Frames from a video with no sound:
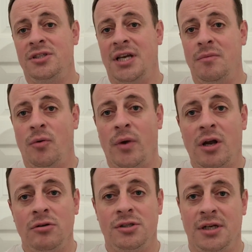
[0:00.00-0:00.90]
a team that we're
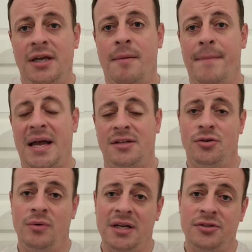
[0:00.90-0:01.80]
constantly compared
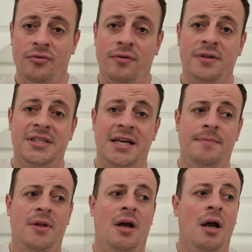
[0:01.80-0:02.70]
to. Leicester are a
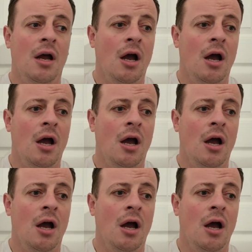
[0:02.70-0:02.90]
team that